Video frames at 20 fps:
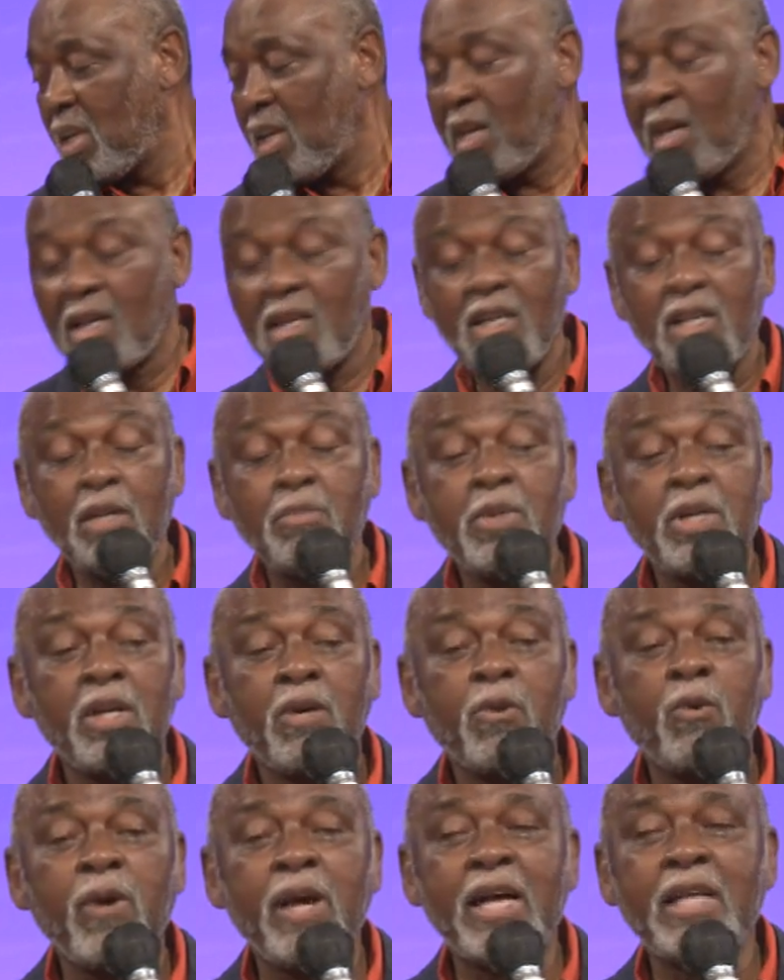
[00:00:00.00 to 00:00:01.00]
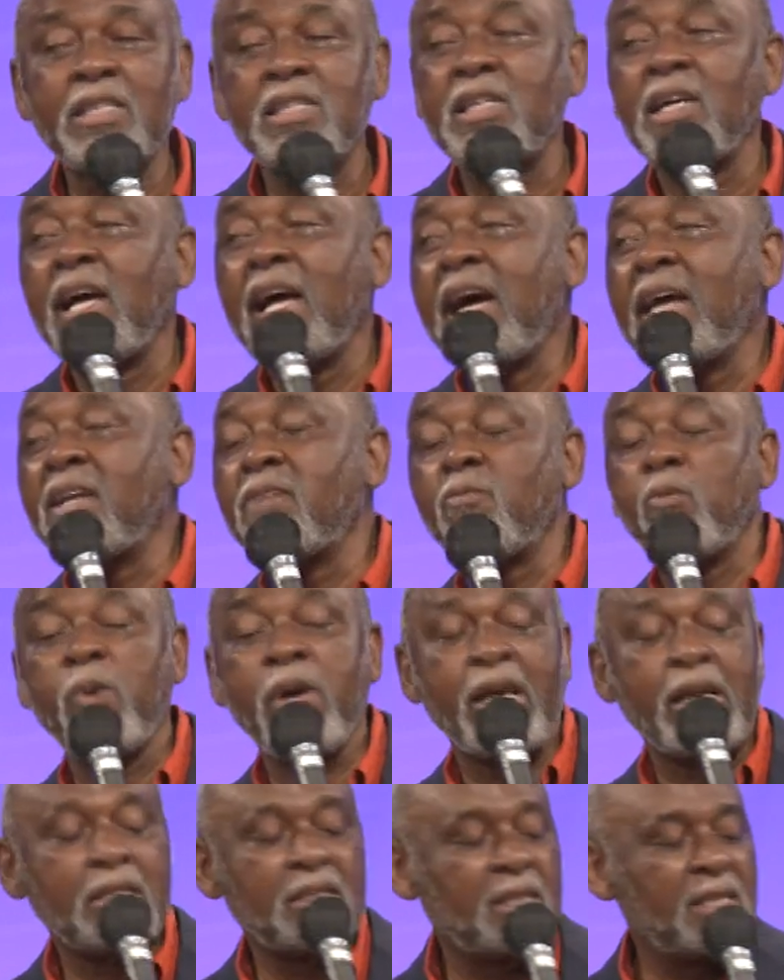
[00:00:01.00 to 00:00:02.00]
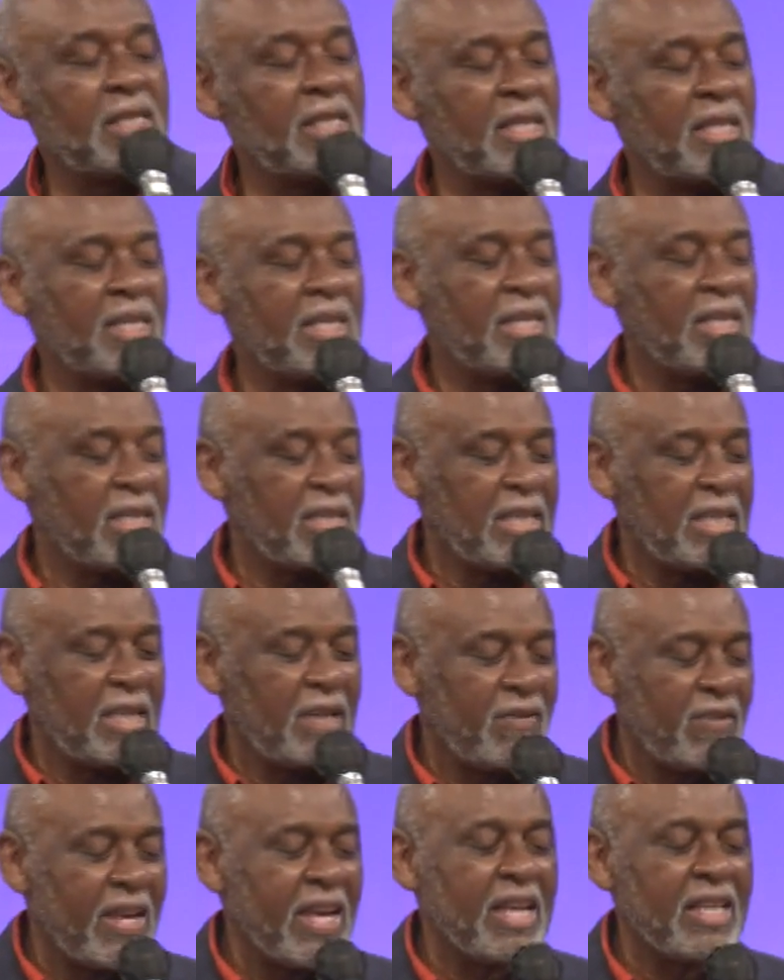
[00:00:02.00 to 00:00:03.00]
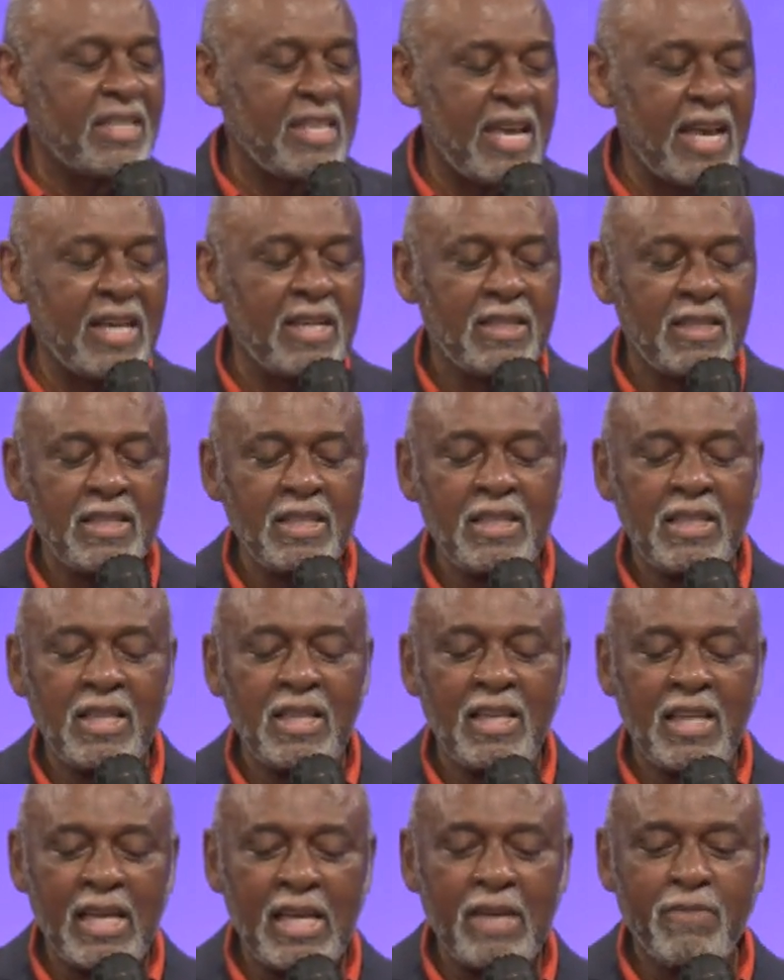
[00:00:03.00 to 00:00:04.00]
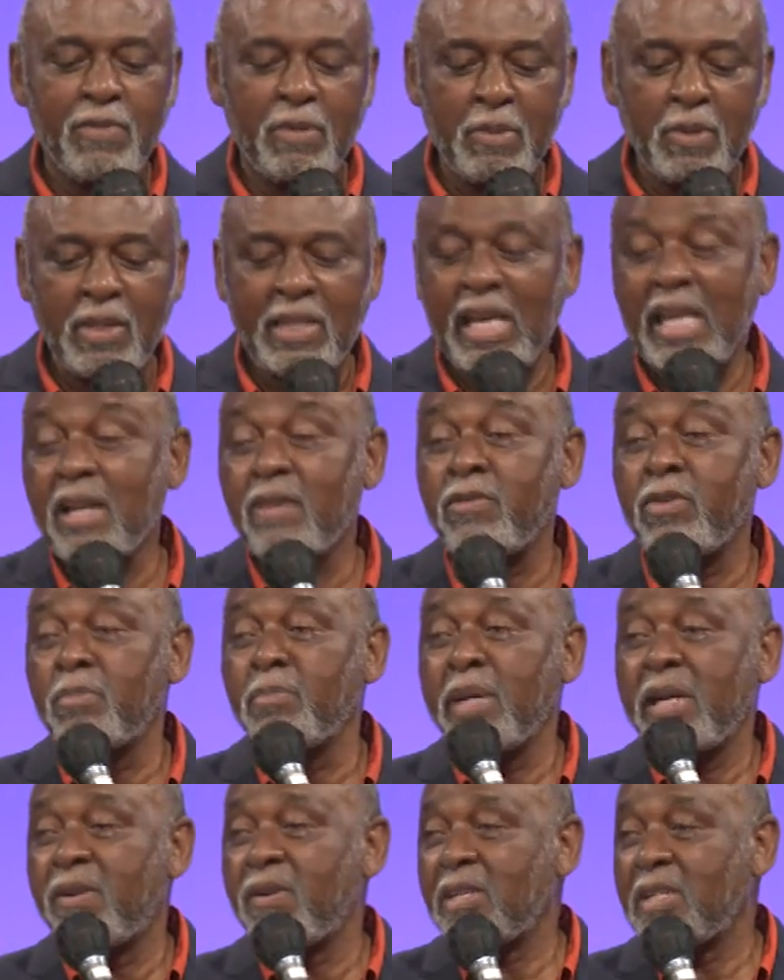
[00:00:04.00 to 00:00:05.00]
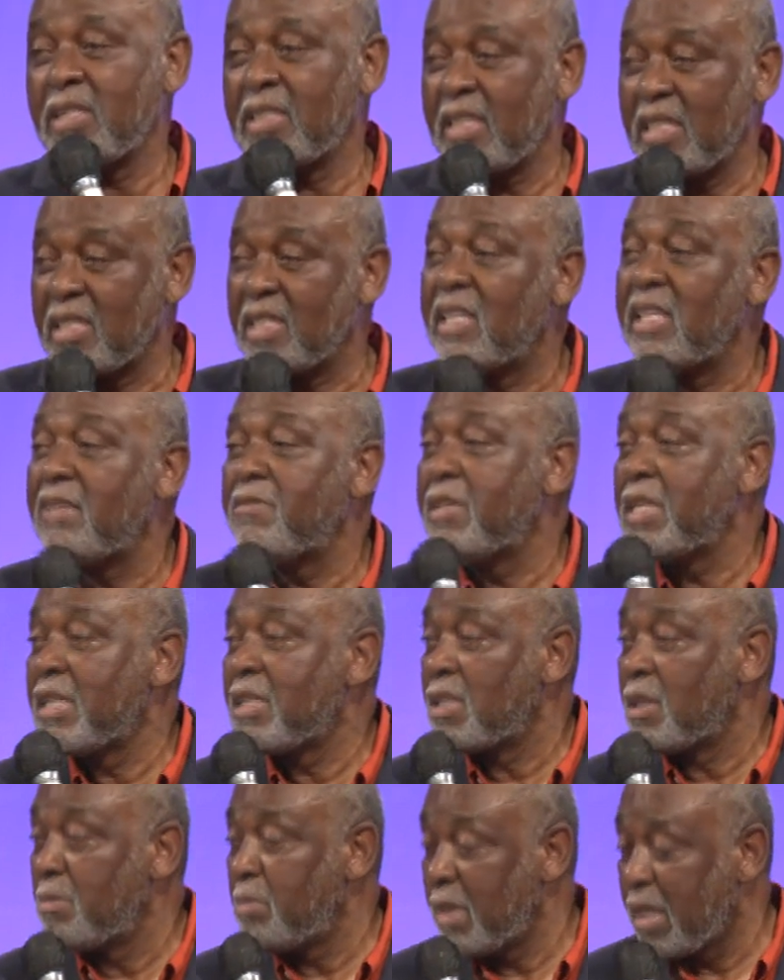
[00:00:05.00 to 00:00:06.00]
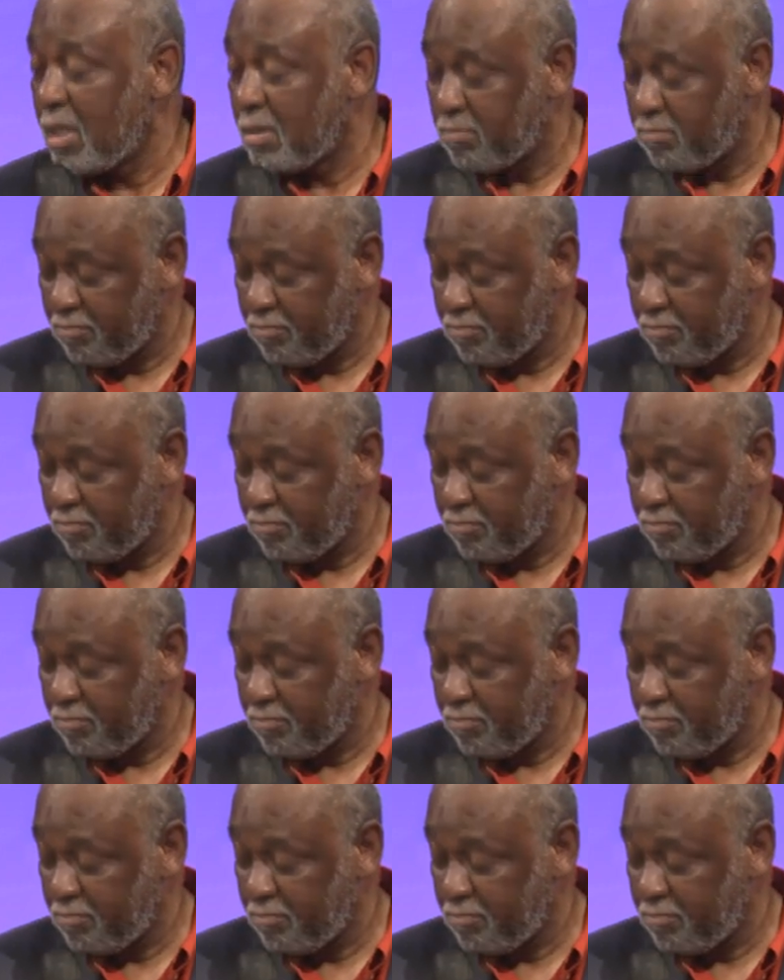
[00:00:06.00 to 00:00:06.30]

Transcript: I could have been a rancher out west if they had taken the land from the Native Americans and given it to me.